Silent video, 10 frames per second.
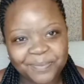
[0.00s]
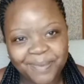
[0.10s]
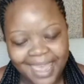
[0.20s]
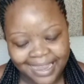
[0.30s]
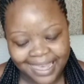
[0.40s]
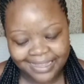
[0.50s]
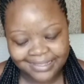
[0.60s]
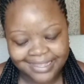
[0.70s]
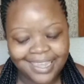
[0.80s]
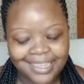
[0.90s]
to pack,
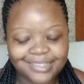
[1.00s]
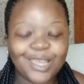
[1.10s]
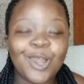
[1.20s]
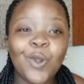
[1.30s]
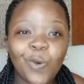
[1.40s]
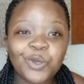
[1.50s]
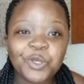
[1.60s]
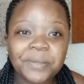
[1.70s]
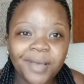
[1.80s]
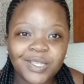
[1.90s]
guys, is a
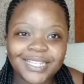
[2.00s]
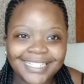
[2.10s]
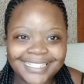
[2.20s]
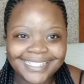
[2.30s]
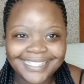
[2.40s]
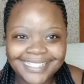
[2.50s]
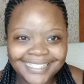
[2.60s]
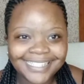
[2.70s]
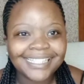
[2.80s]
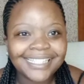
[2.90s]
laundry basket.
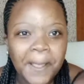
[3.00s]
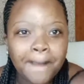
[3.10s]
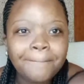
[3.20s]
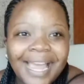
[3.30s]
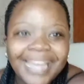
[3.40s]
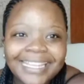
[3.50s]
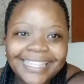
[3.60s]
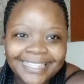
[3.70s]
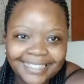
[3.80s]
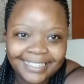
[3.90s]

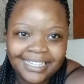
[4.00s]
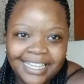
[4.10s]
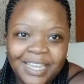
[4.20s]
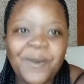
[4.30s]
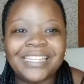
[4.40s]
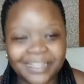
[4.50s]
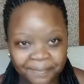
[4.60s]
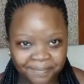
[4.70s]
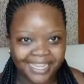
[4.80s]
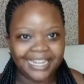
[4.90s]
Monkey. A washing
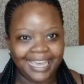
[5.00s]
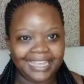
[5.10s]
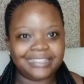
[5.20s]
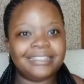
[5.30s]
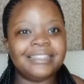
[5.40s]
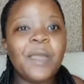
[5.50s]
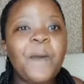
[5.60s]
bin, guys.